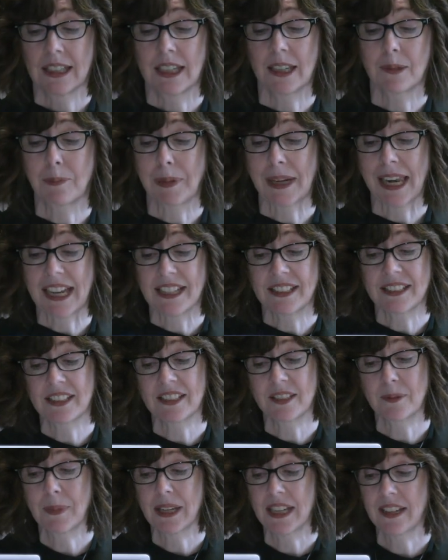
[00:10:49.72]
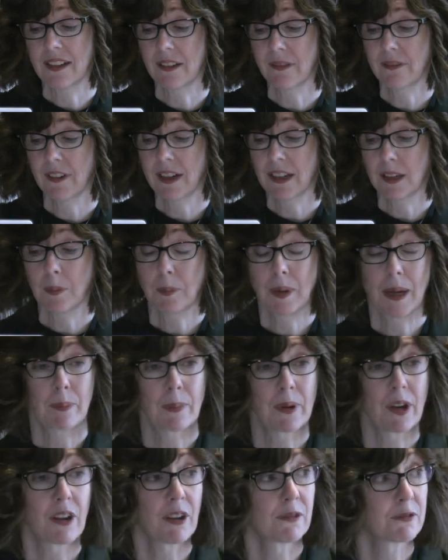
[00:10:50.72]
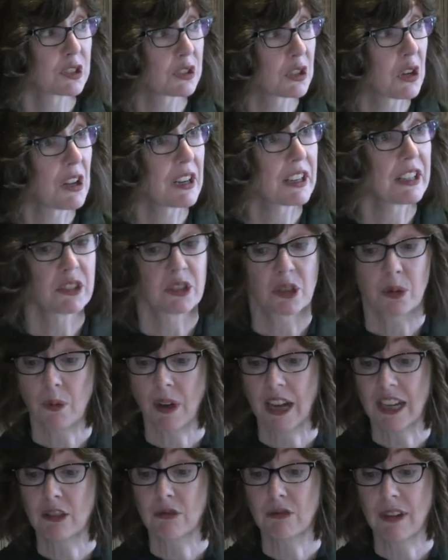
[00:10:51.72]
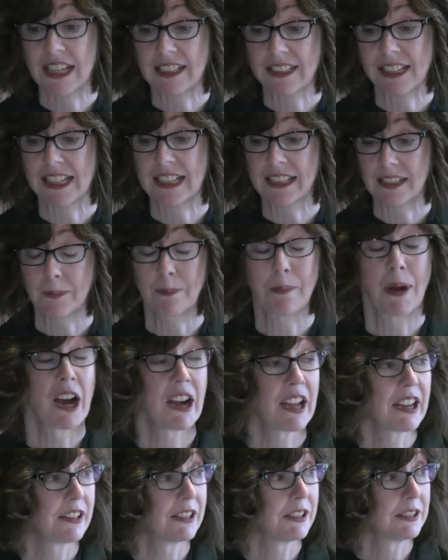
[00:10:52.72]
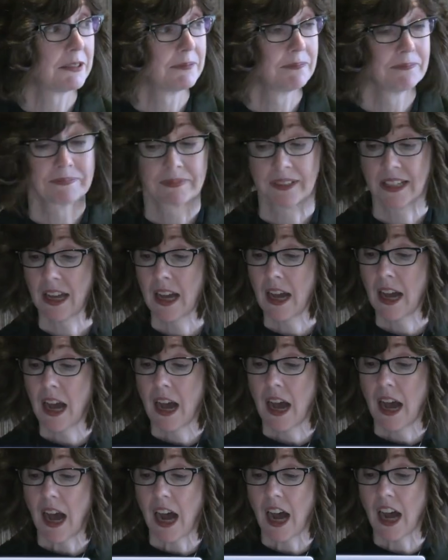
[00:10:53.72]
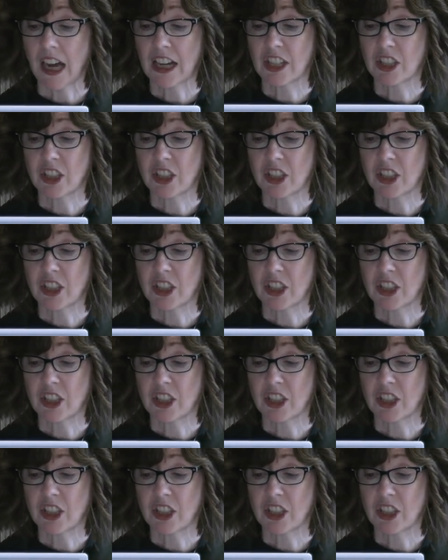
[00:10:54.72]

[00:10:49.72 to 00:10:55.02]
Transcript: It places me in a whakapapa of scholars who I greatly admire. I